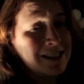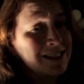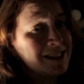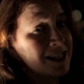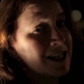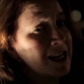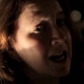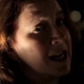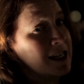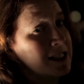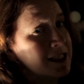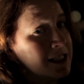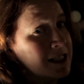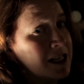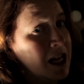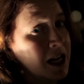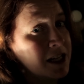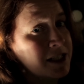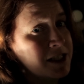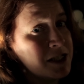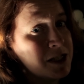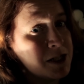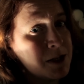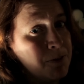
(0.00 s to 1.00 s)
Tonight did not
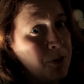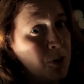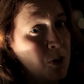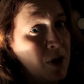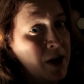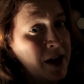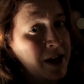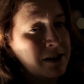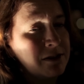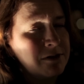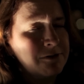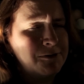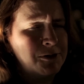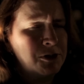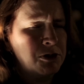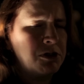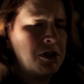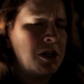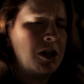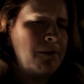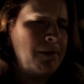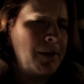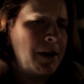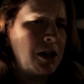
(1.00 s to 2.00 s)
disappoint. Food
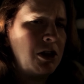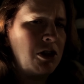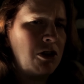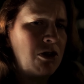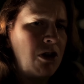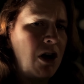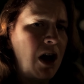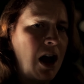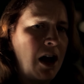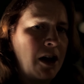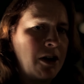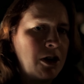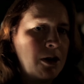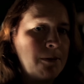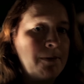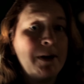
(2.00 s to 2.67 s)
could have been a little hotter,